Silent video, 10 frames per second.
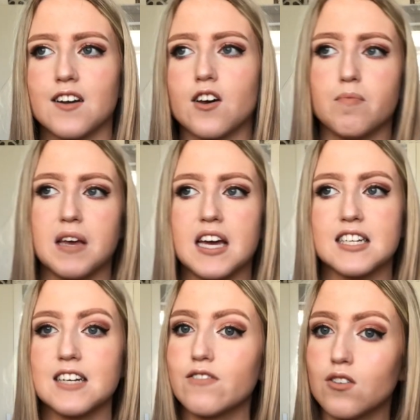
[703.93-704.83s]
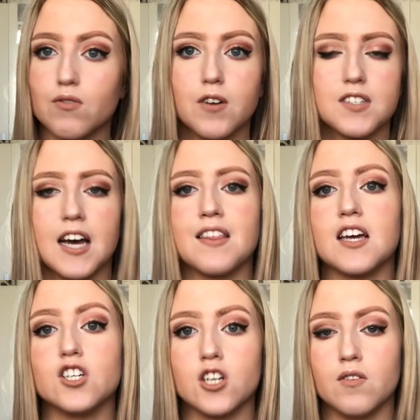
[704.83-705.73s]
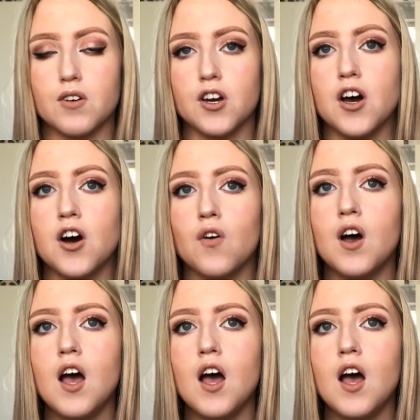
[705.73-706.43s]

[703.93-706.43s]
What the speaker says: It could be a difficult road sign that you don't know.